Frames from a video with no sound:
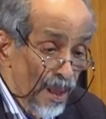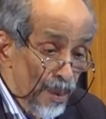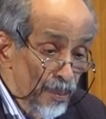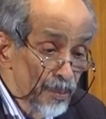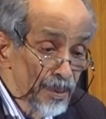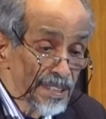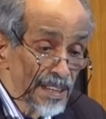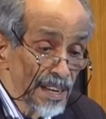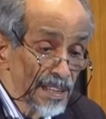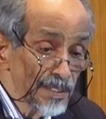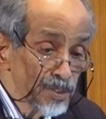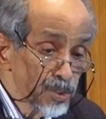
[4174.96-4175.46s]

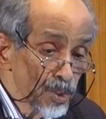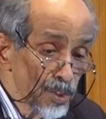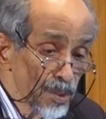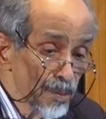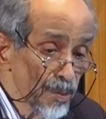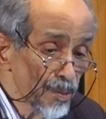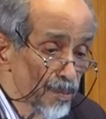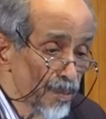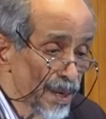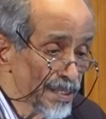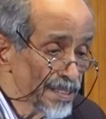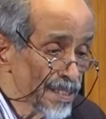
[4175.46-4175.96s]
within a
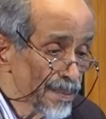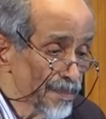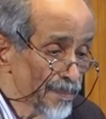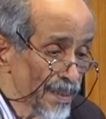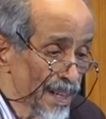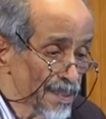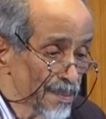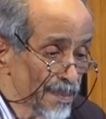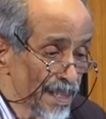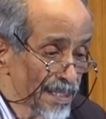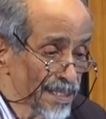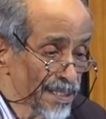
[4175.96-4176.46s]
suitable
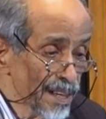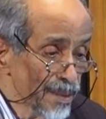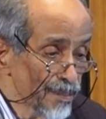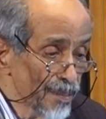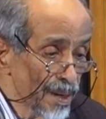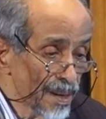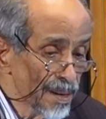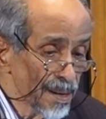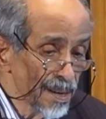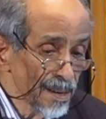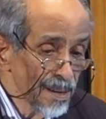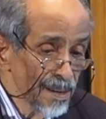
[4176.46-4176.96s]
mathematical
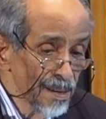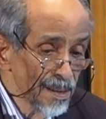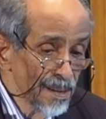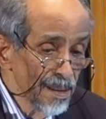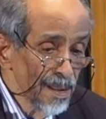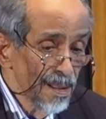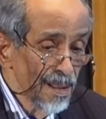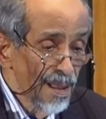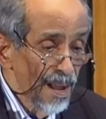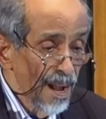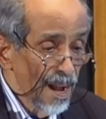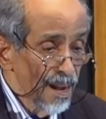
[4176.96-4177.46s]
model
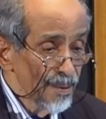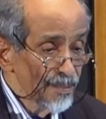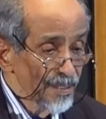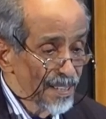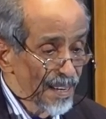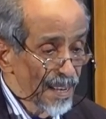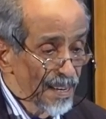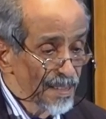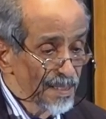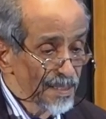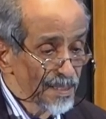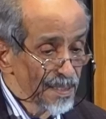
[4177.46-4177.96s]
of
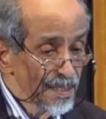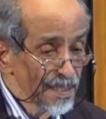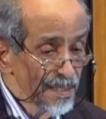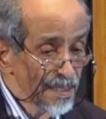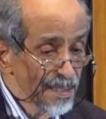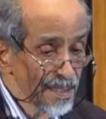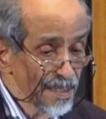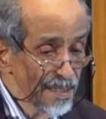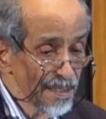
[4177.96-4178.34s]
reality,